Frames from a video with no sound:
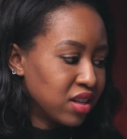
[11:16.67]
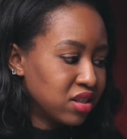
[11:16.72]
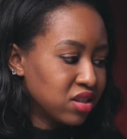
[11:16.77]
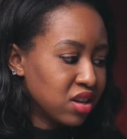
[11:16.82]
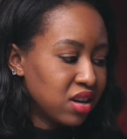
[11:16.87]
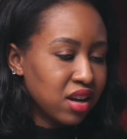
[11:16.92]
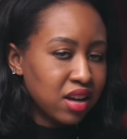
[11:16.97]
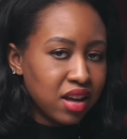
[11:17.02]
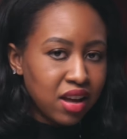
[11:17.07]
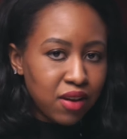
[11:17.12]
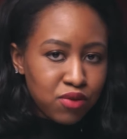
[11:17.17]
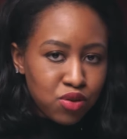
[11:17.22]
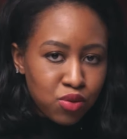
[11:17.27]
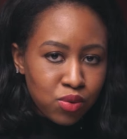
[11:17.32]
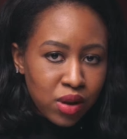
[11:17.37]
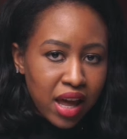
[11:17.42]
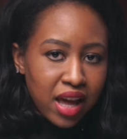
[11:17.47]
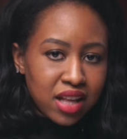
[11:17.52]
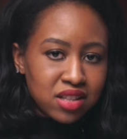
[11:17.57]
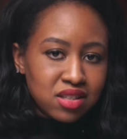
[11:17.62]
it's going to give
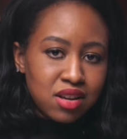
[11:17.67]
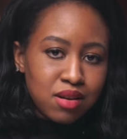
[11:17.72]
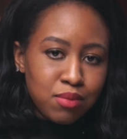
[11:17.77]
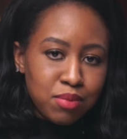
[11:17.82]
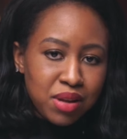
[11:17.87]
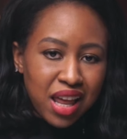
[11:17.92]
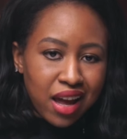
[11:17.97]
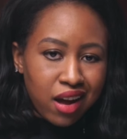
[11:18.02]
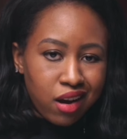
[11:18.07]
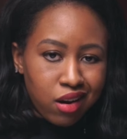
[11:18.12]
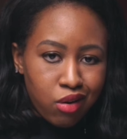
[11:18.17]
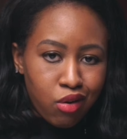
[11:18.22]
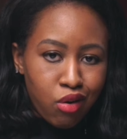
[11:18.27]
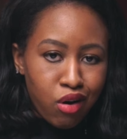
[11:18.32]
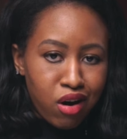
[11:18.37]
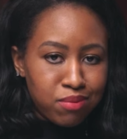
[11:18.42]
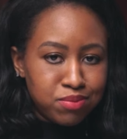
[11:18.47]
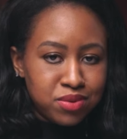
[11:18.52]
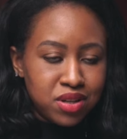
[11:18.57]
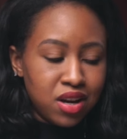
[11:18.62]
you like, it's going to be like a
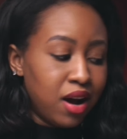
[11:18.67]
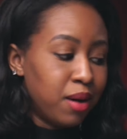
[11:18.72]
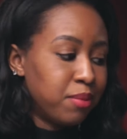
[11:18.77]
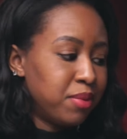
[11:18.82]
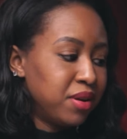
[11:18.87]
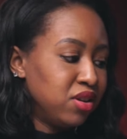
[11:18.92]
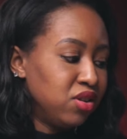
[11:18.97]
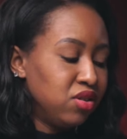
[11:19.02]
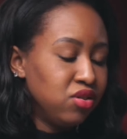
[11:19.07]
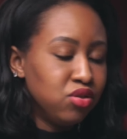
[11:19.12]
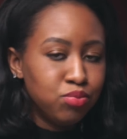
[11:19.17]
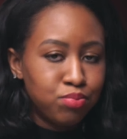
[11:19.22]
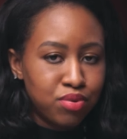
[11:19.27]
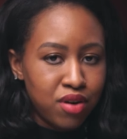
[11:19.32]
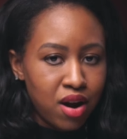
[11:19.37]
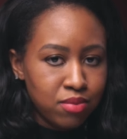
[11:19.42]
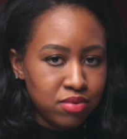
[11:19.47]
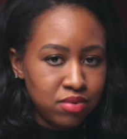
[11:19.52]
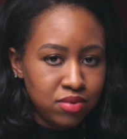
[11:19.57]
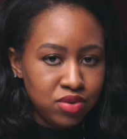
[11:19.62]
crop top, and you
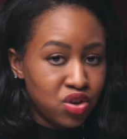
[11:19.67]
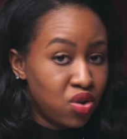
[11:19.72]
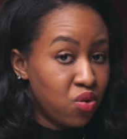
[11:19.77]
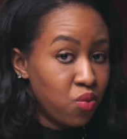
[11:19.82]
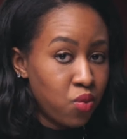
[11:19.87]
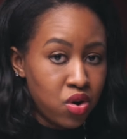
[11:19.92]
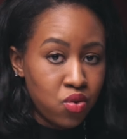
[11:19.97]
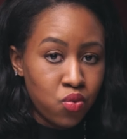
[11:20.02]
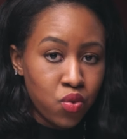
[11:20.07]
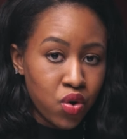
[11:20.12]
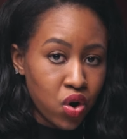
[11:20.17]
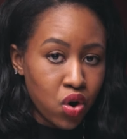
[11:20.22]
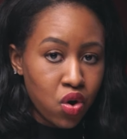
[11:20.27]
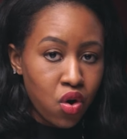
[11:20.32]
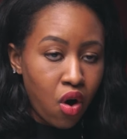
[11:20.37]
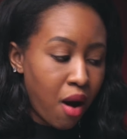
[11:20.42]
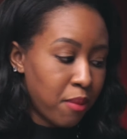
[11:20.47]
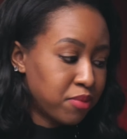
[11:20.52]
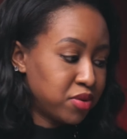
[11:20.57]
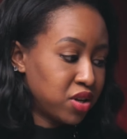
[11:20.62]
probably don't want to wear a
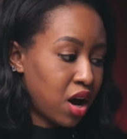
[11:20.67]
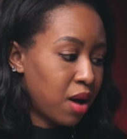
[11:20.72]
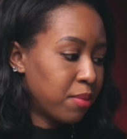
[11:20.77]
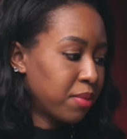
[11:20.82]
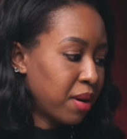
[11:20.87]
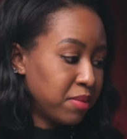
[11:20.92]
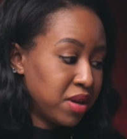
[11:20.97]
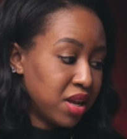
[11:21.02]
crop top.